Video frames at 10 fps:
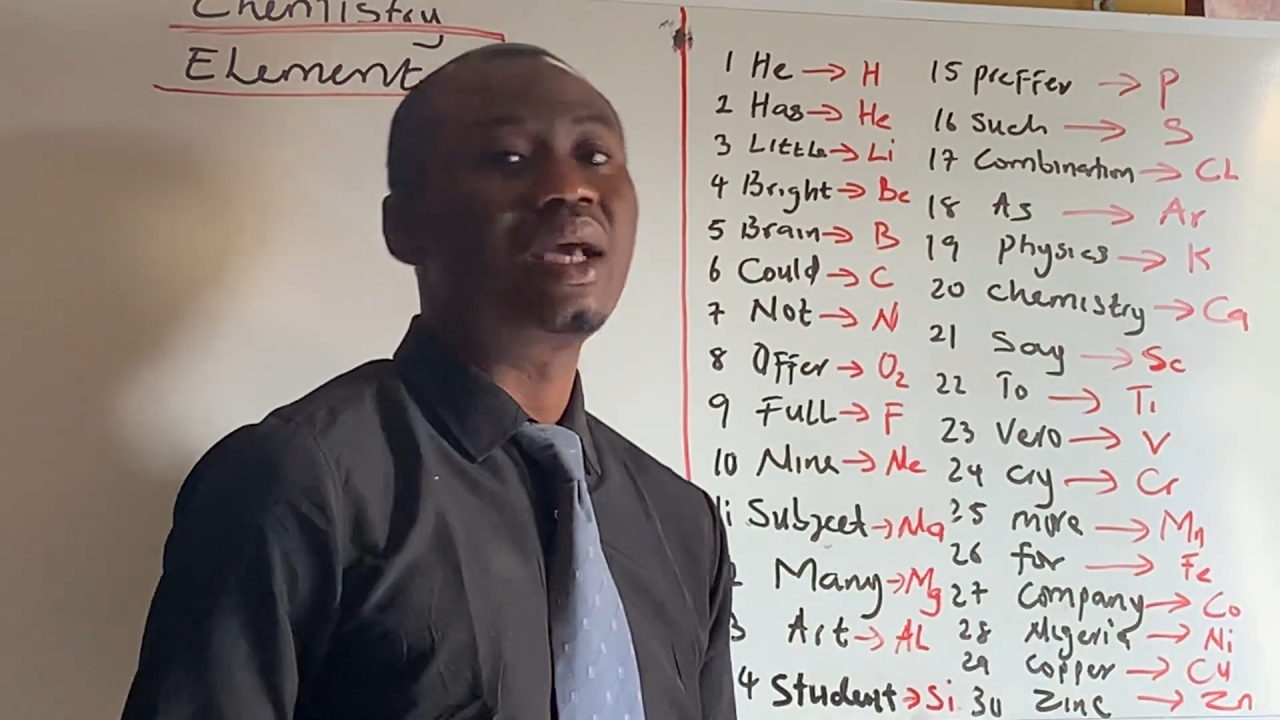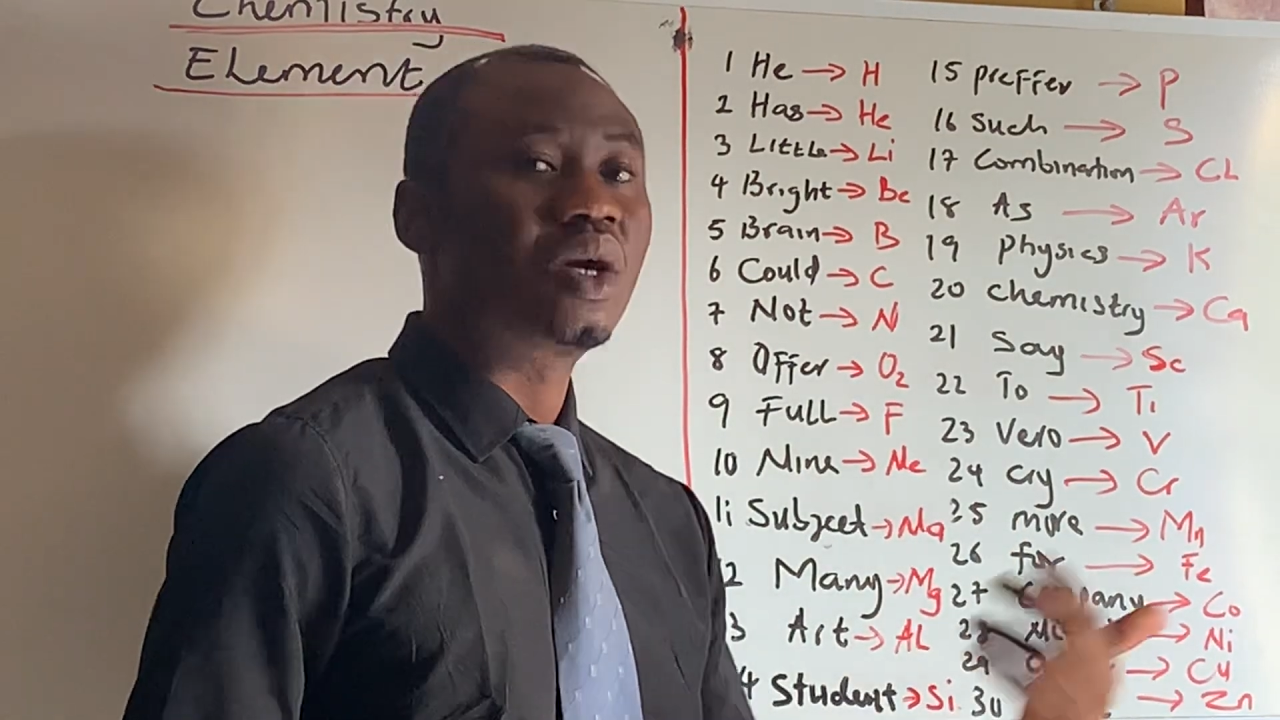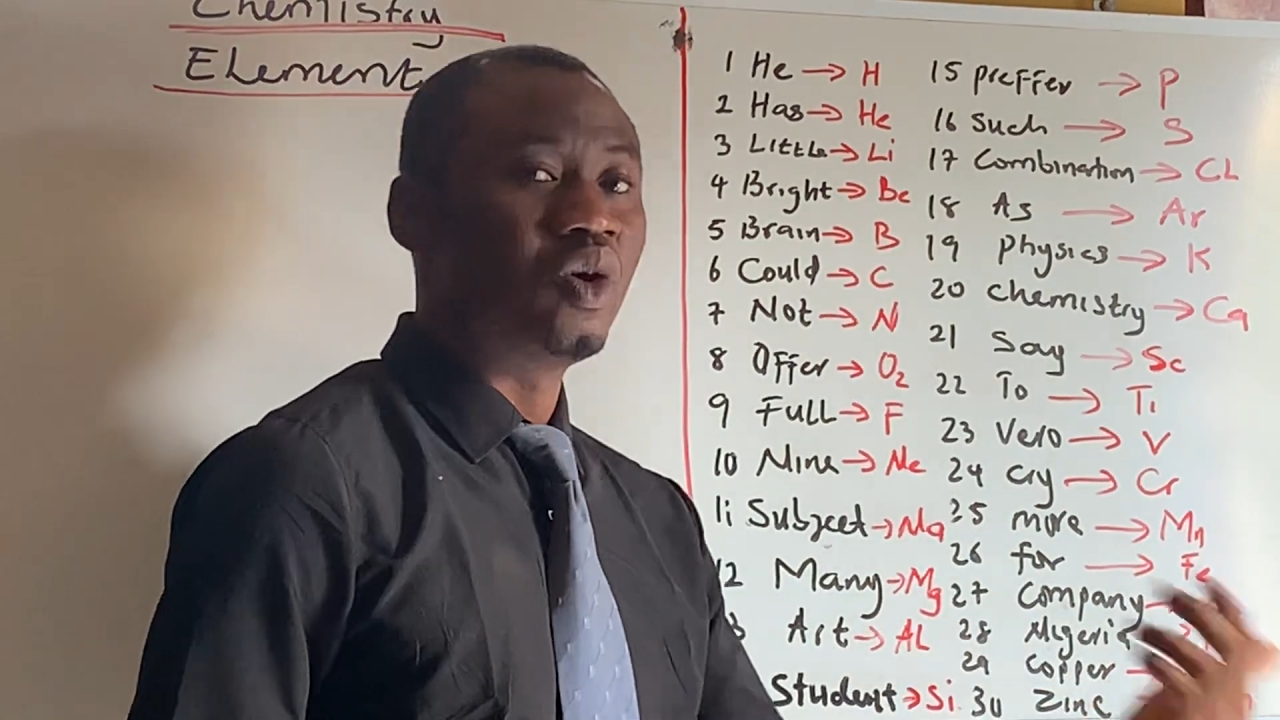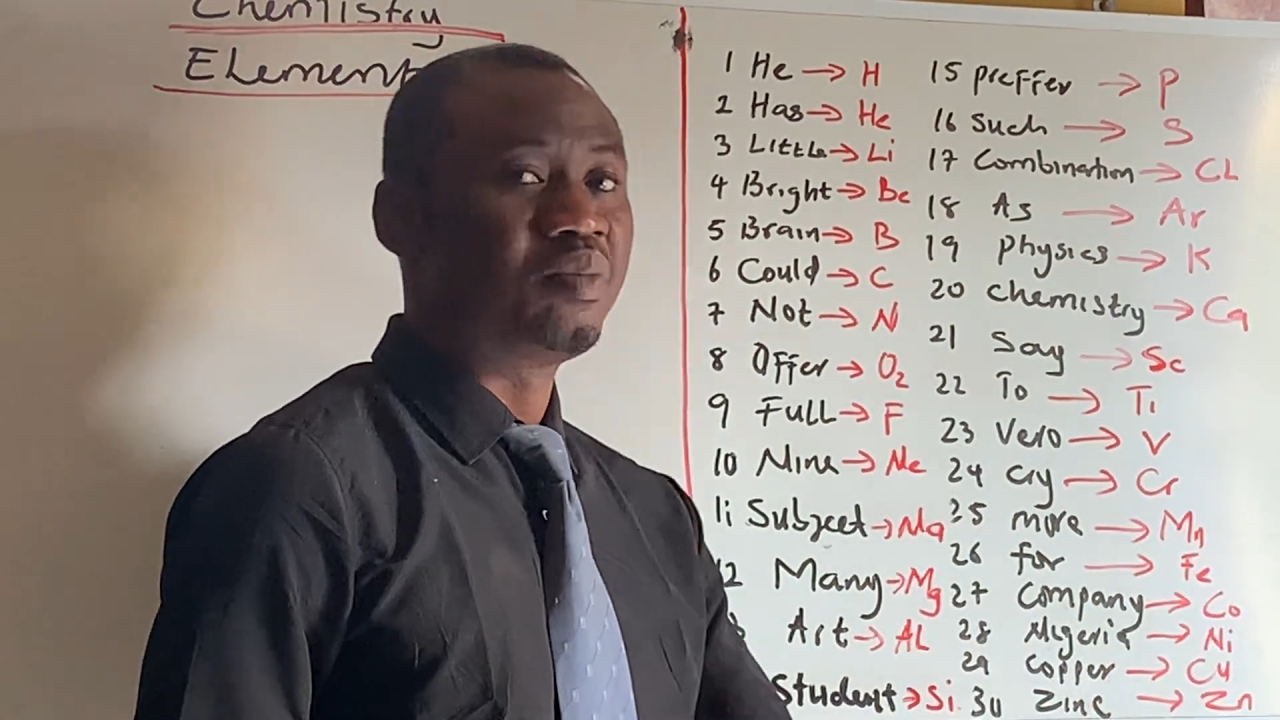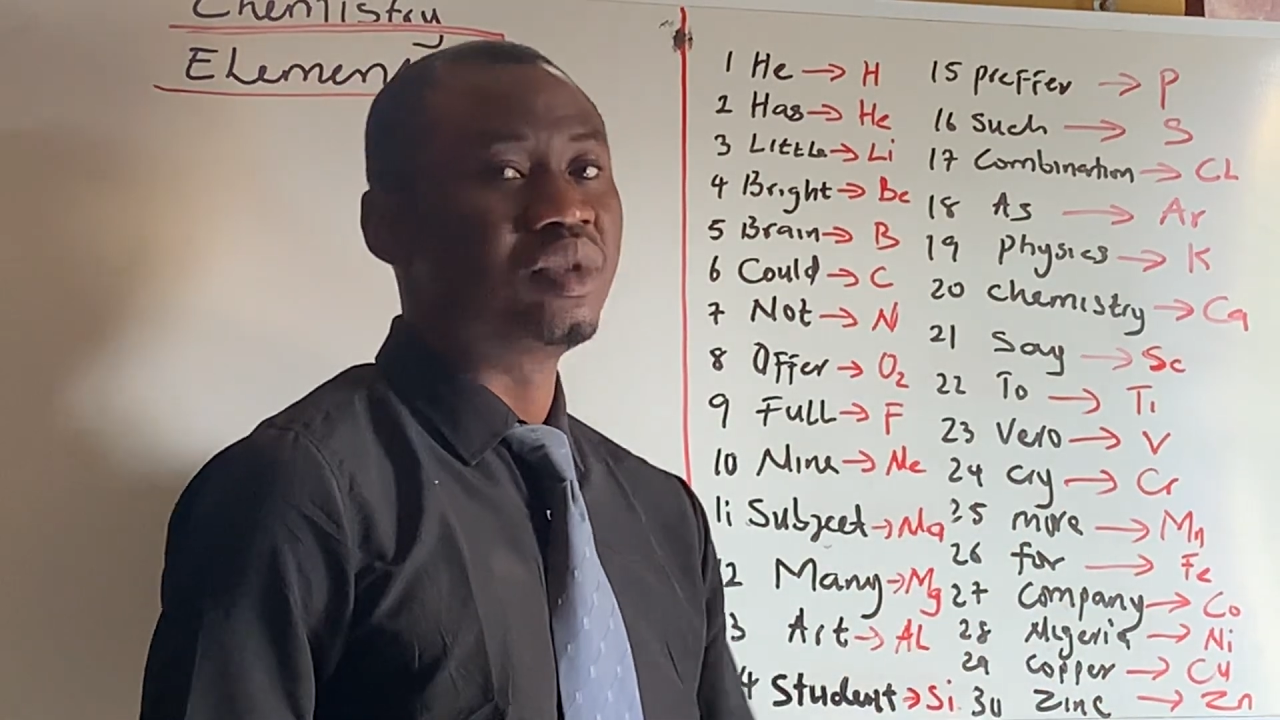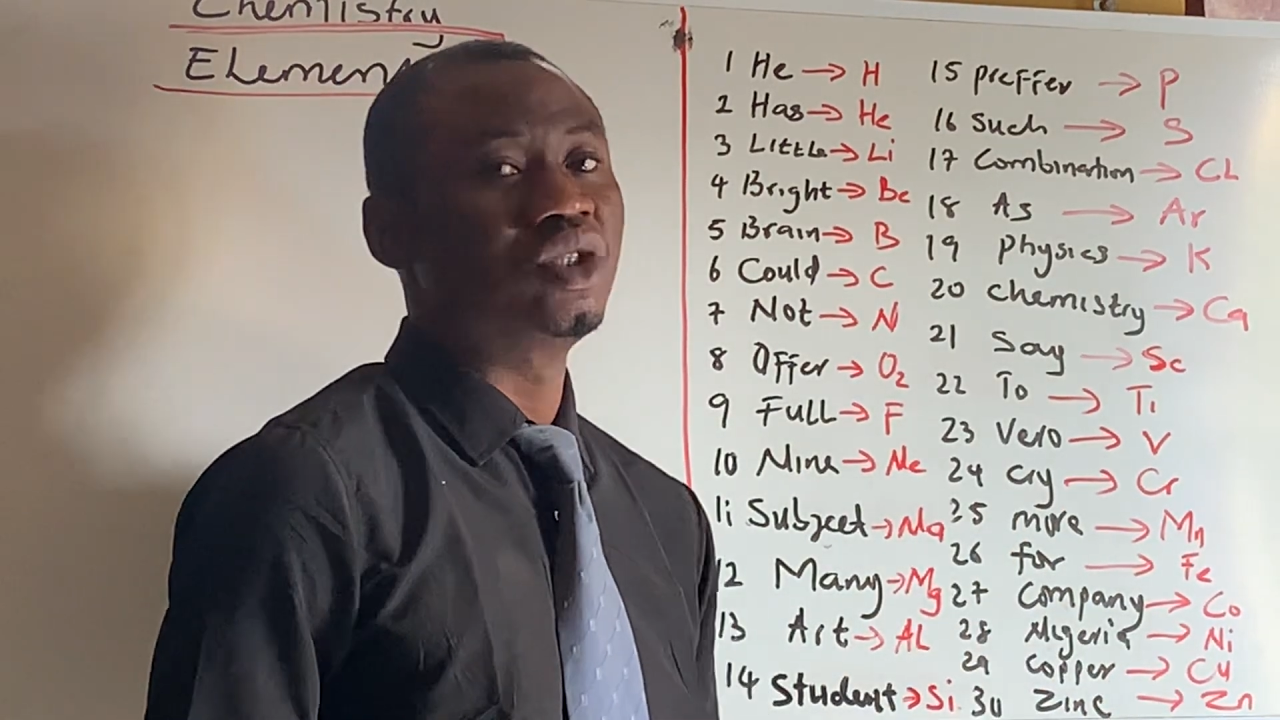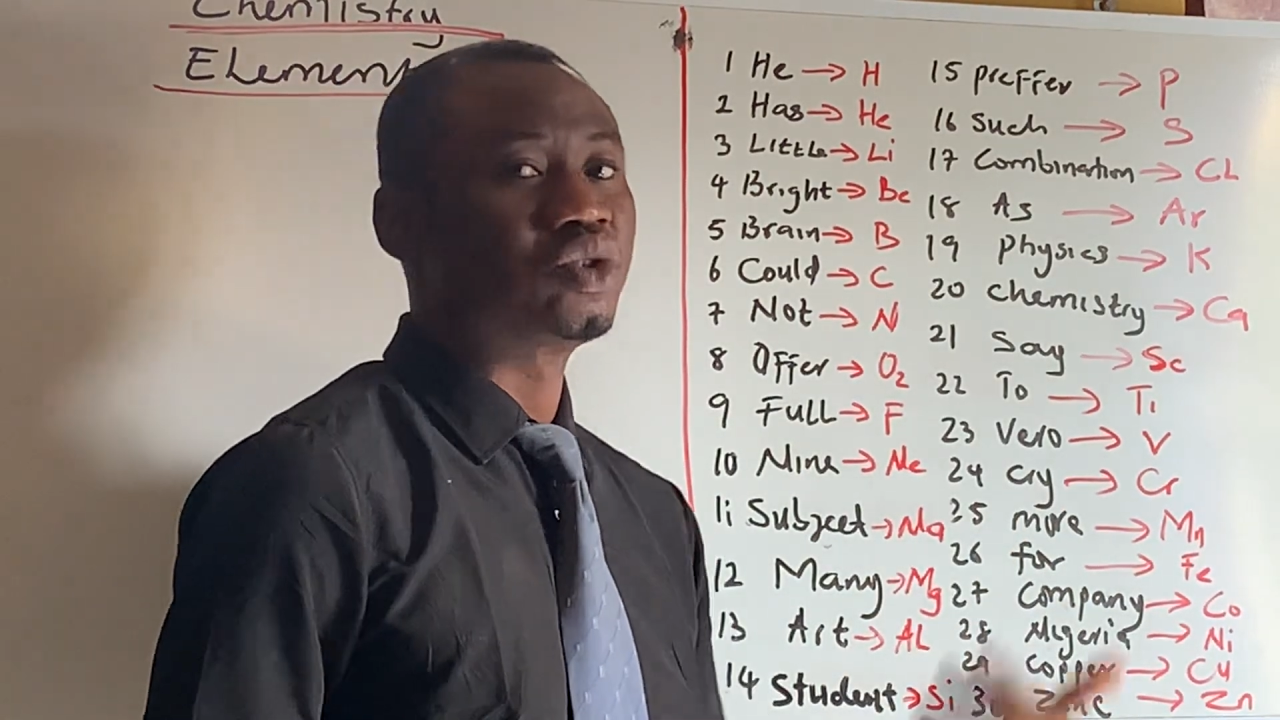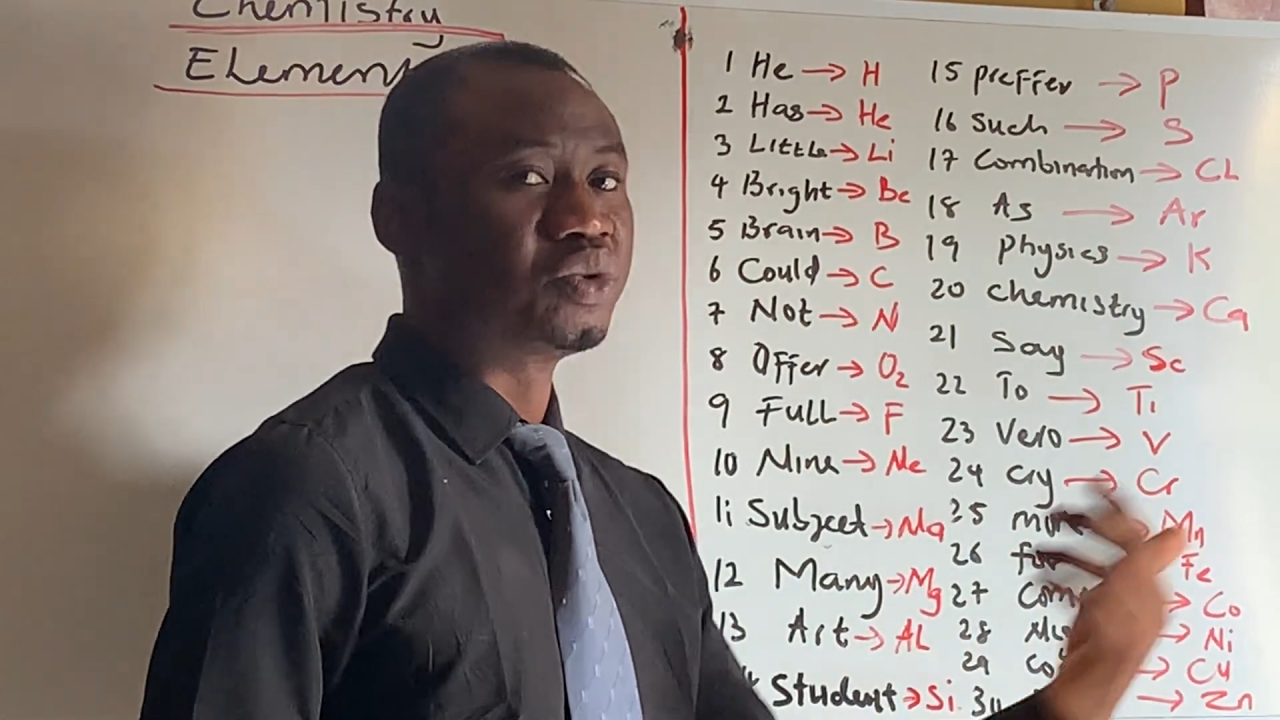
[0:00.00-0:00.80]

company to